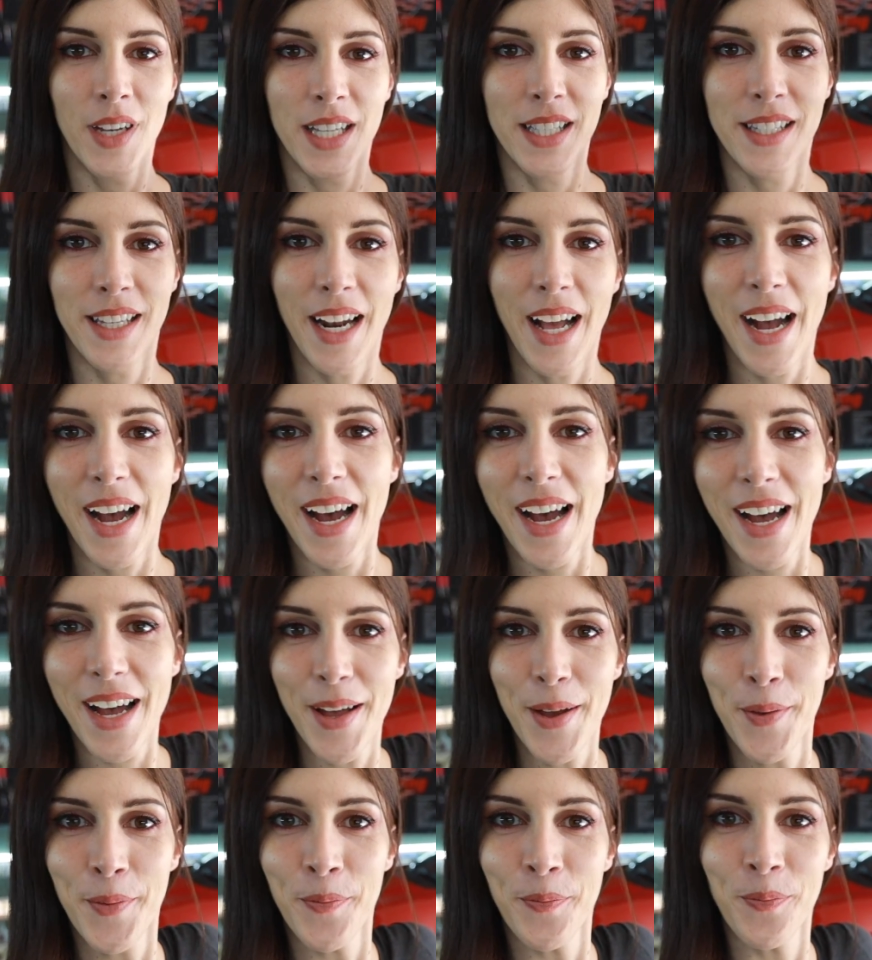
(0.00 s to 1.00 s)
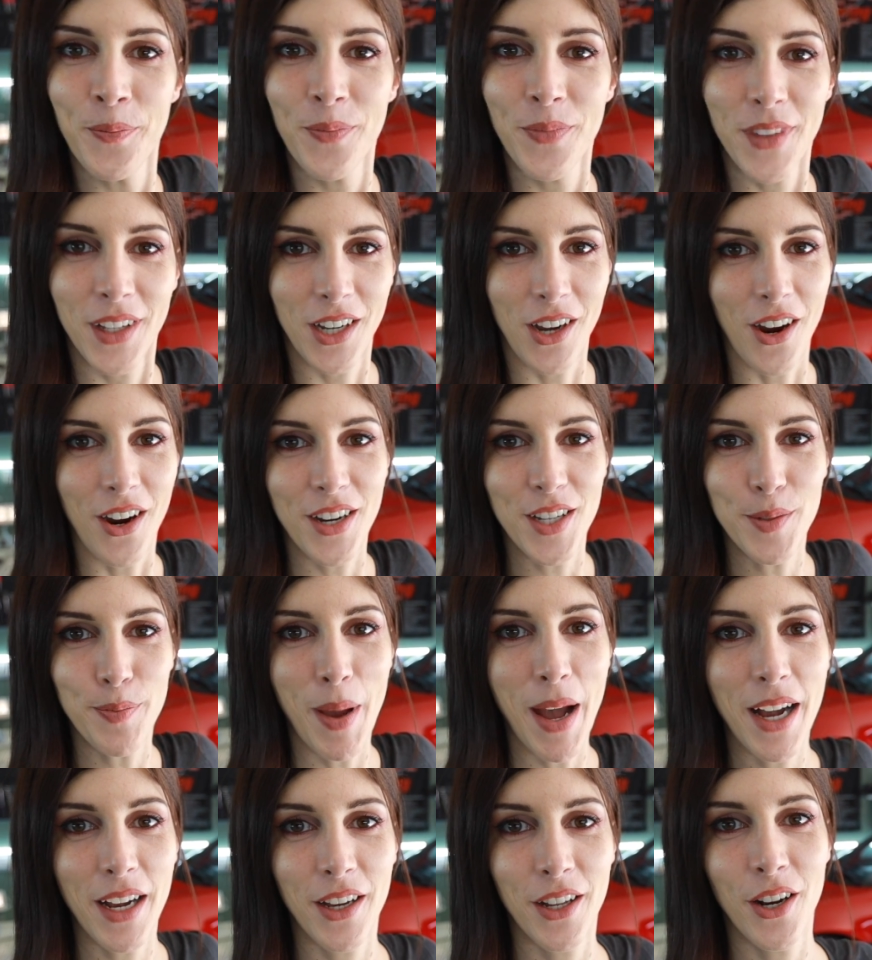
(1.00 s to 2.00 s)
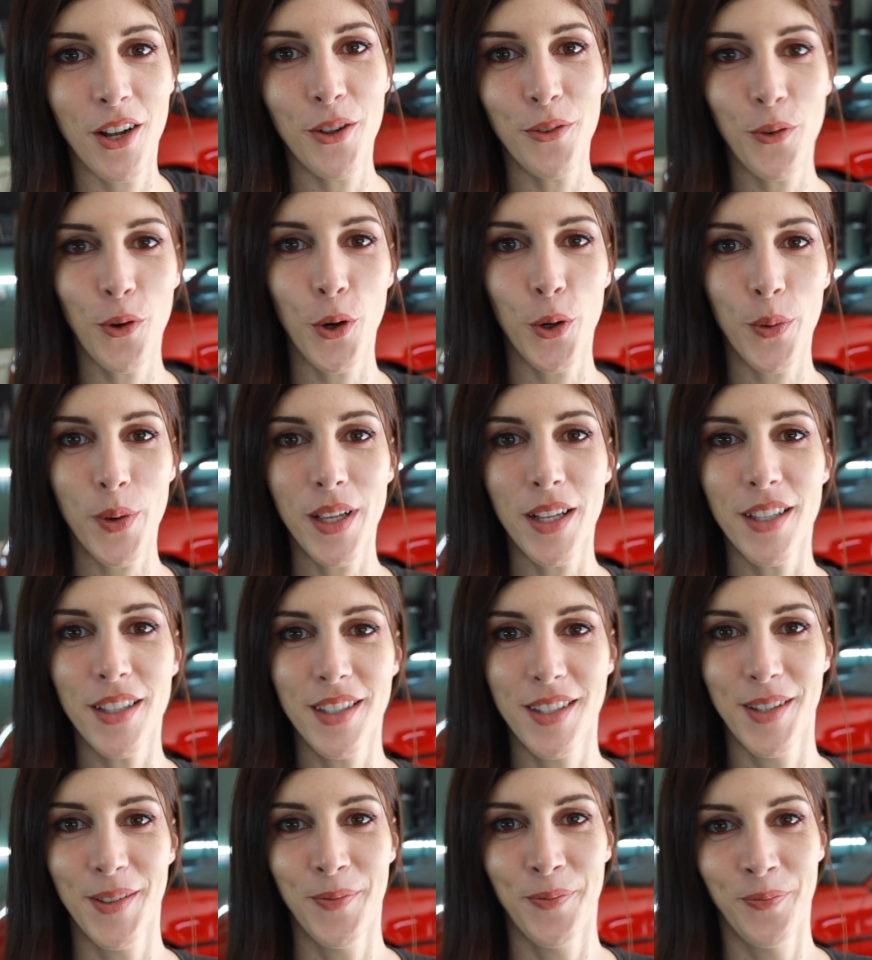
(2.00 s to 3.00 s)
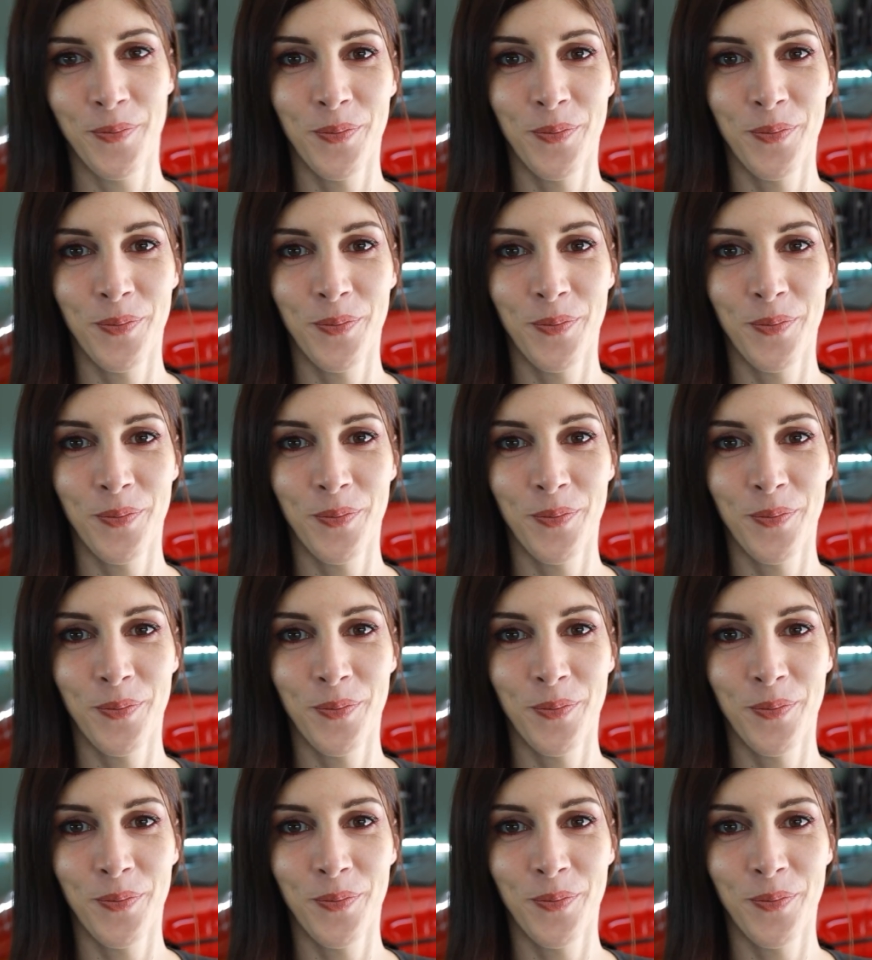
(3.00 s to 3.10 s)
Ta-da! Car is back on all four wheels.